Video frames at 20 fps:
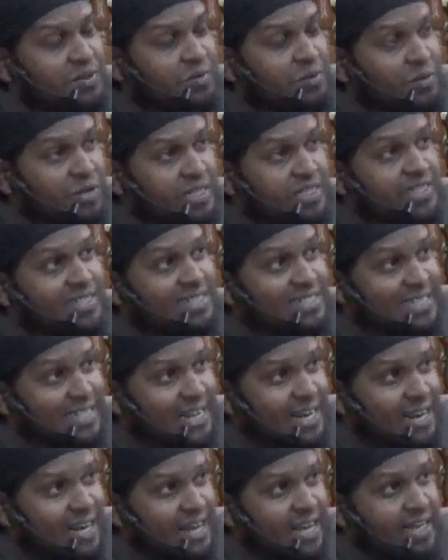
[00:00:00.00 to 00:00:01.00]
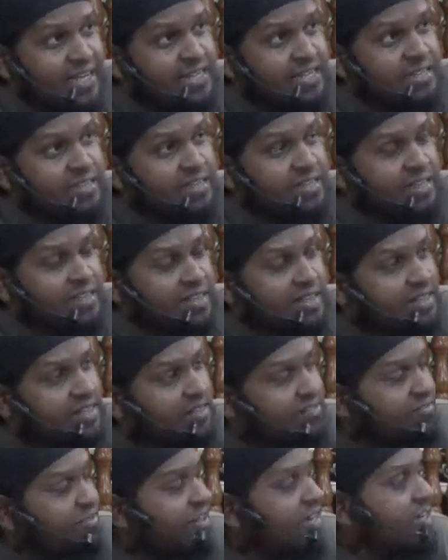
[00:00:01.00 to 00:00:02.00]
what it is like in
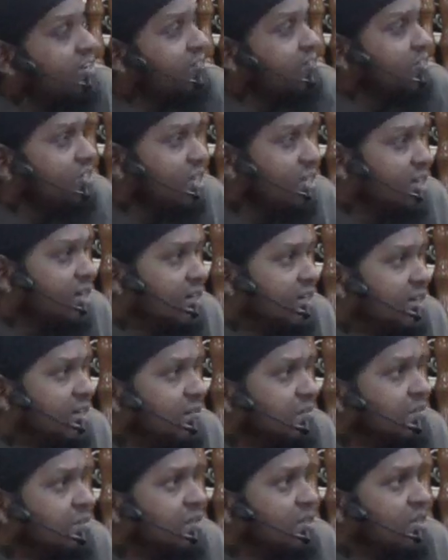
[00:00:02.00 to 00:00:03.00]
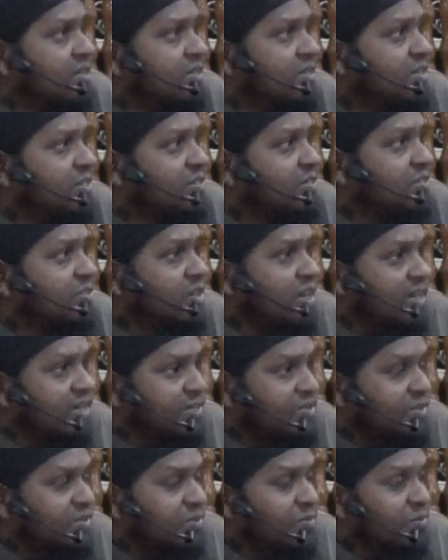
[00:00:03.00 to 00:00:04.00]
the fire of Jahannam, so
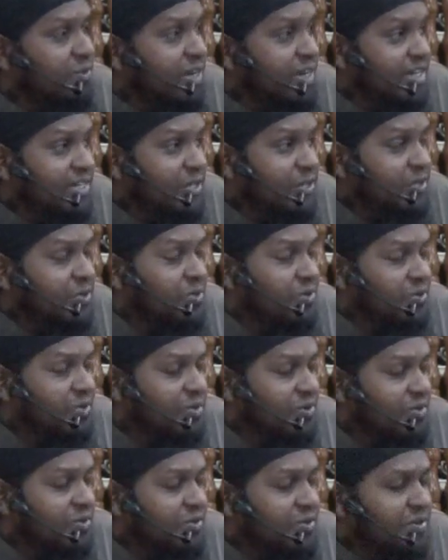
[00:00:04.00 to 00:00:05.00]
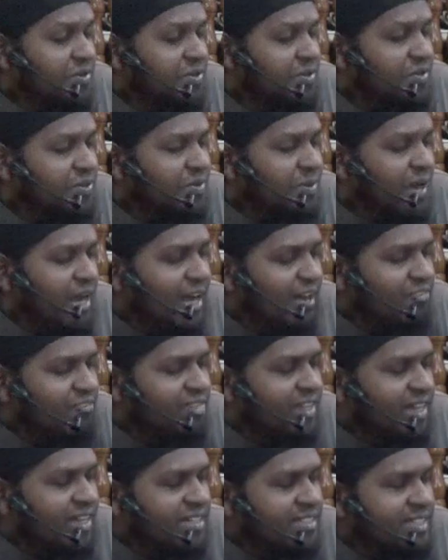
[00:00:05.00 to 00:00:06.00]
that when you have
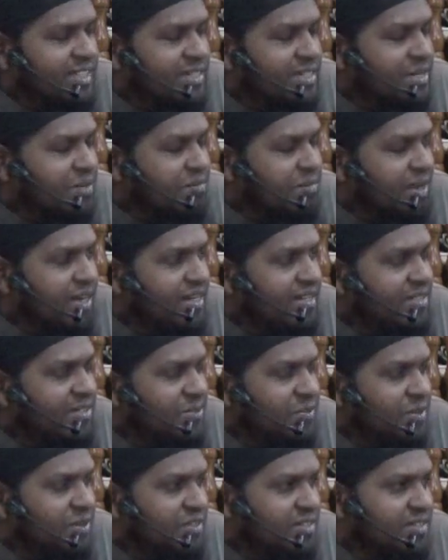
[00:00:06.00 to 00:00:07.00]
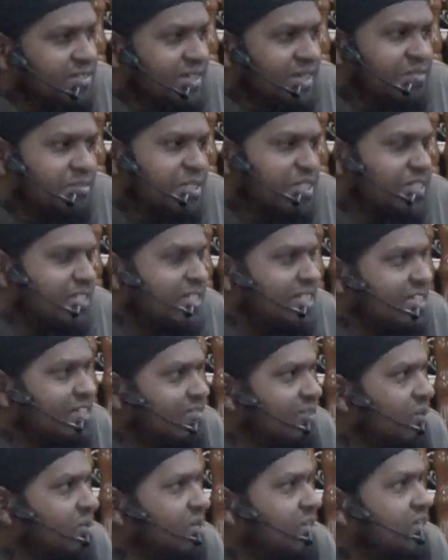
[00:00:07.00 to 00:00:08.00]
that in your mind, you know what, let me just
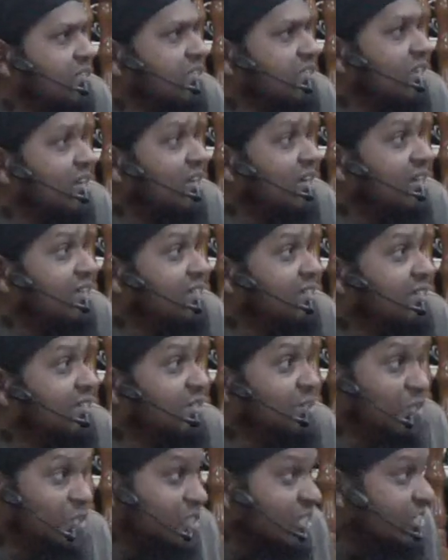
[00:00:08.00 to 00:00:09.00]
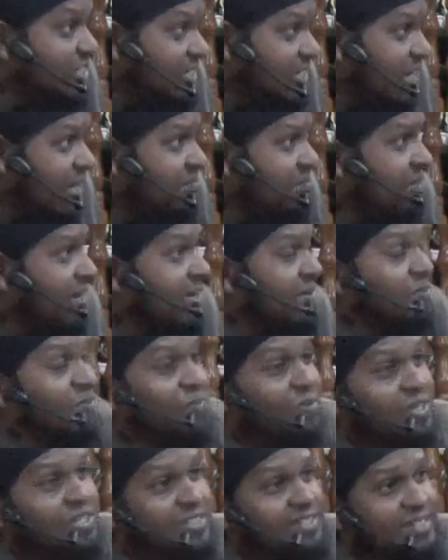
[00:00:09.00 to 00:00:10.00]
leave out a salat. You change that mind
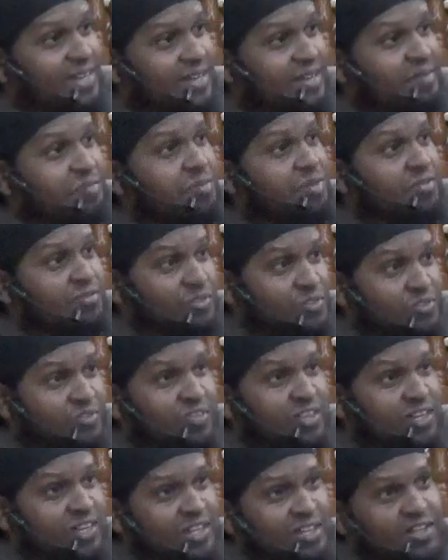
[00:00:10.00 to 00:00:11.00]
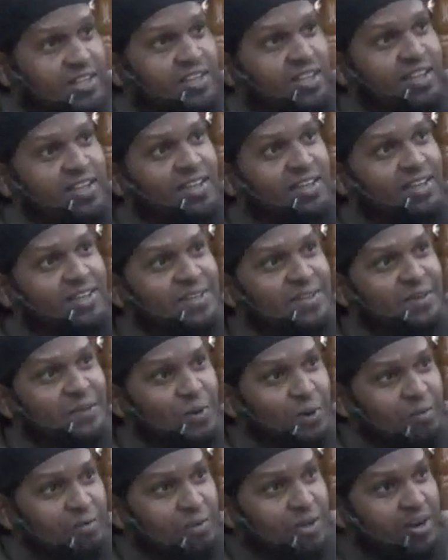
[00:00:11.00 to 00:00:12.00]
one time if you really
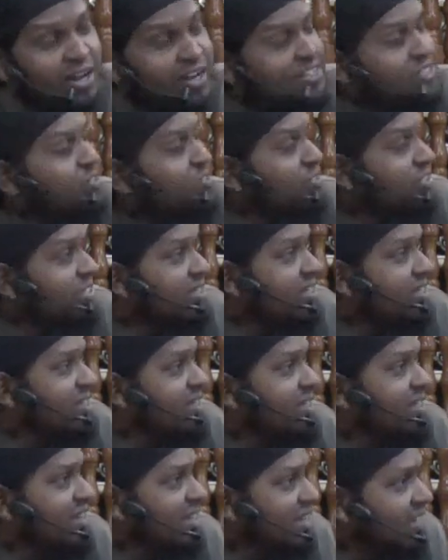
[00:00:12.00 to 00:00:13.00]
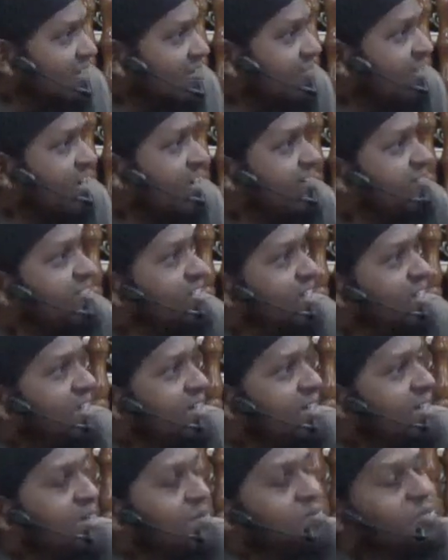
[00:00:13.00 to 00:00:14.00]
know about that tree in the fire of
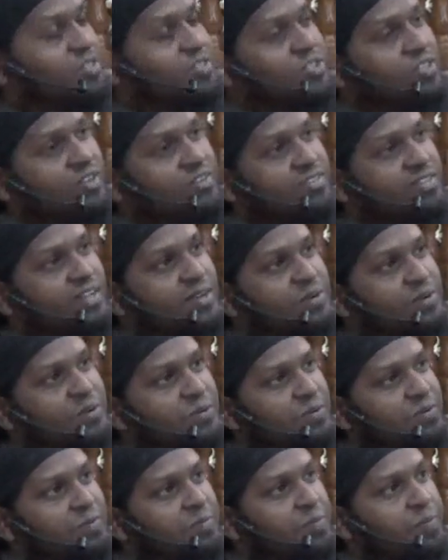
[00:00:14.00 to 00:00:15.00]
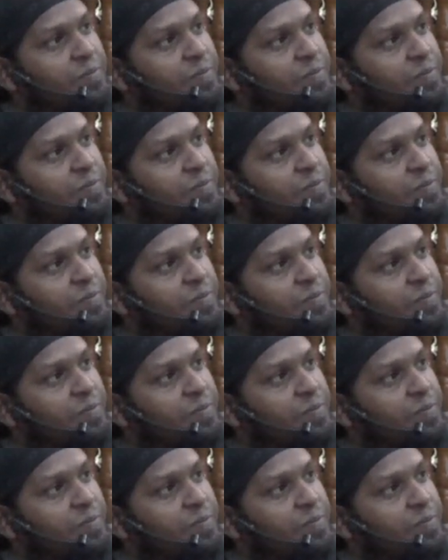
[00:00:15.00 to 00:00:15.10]
Jahannam, the tree of Zakum.